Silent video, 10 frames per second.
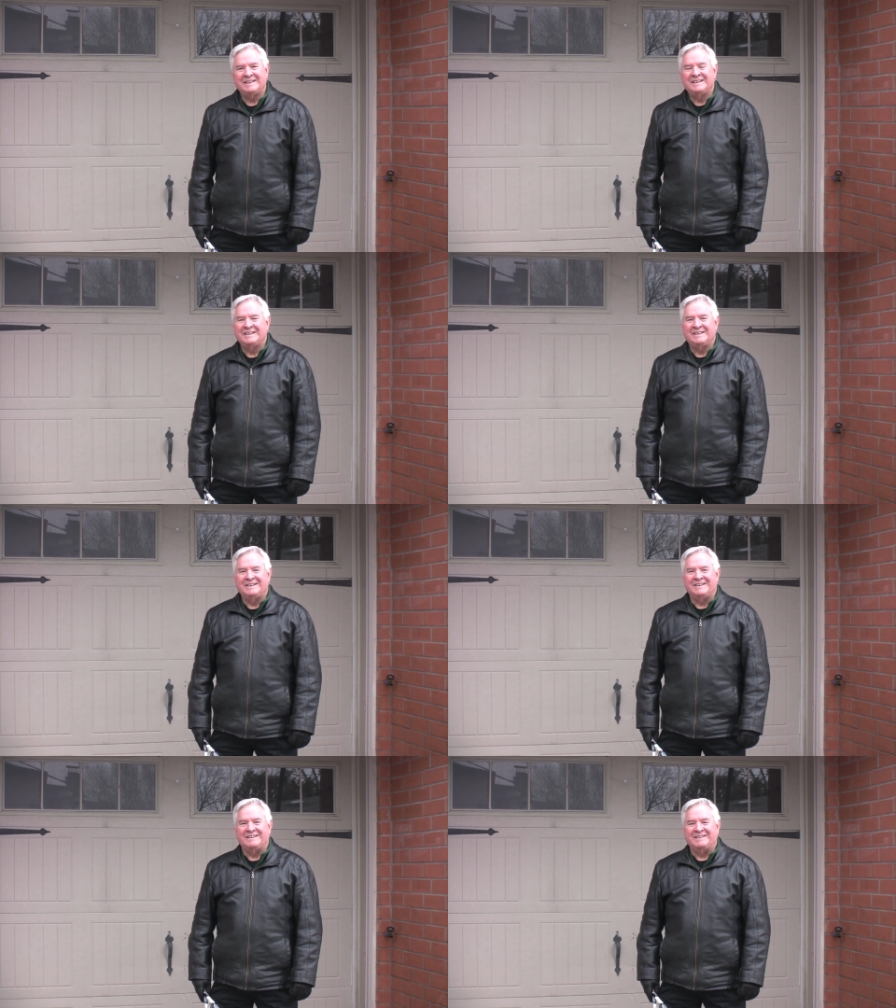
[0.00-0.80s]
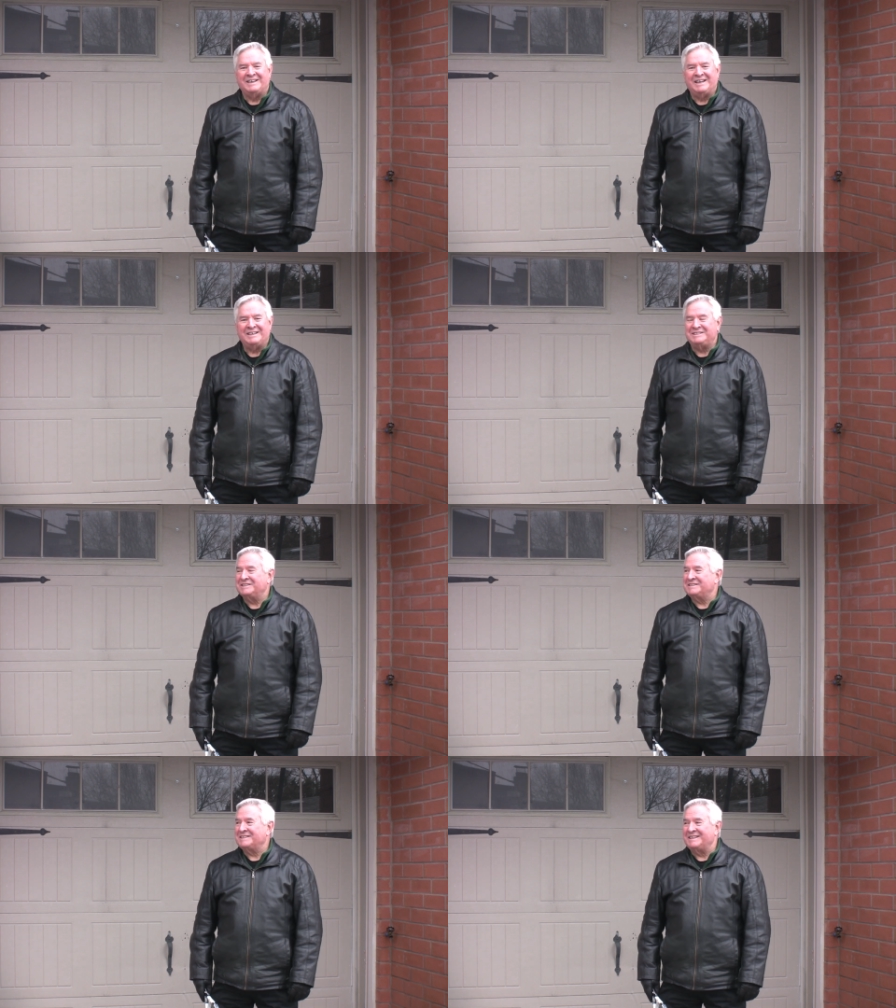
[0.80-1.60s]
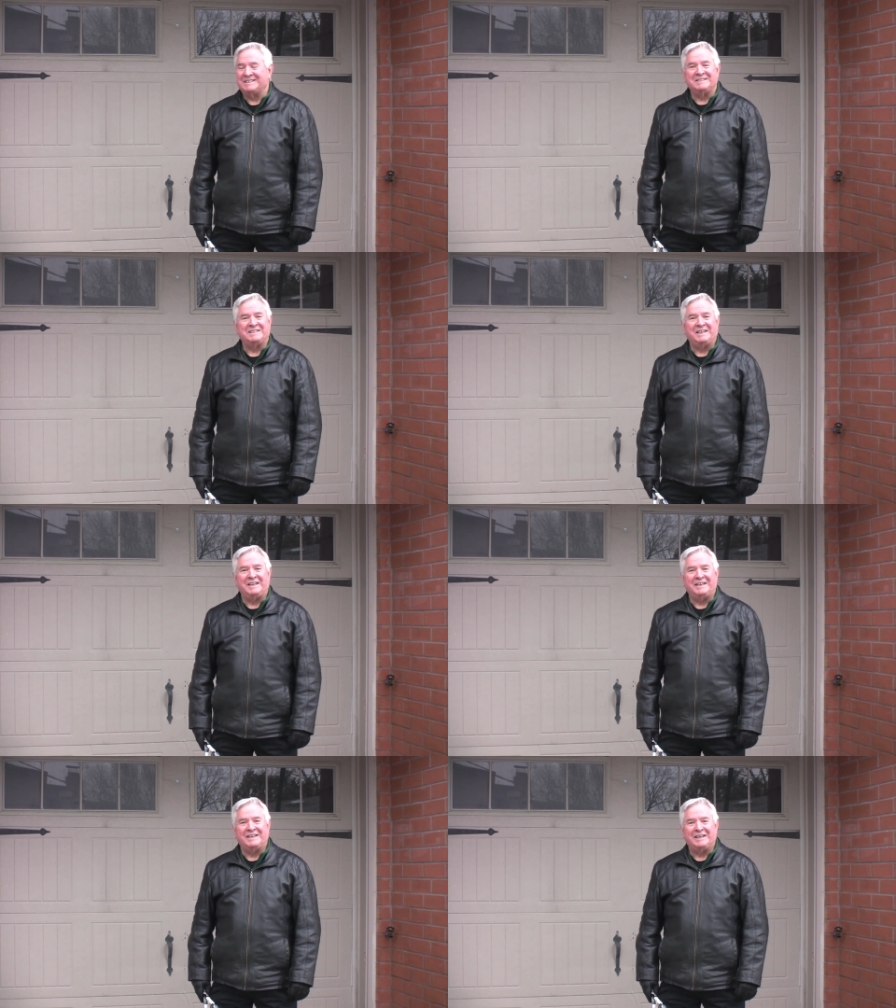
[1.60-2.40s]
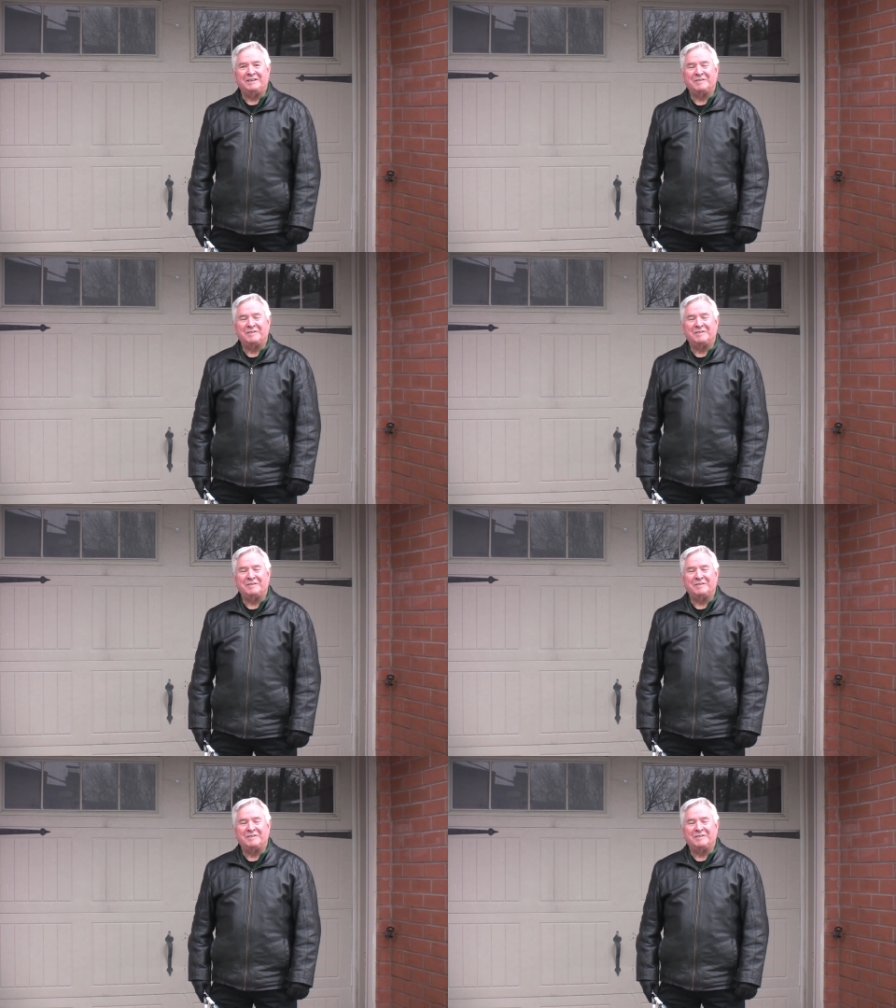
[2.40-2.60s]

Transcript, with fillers: Well, I'd just like to say uh,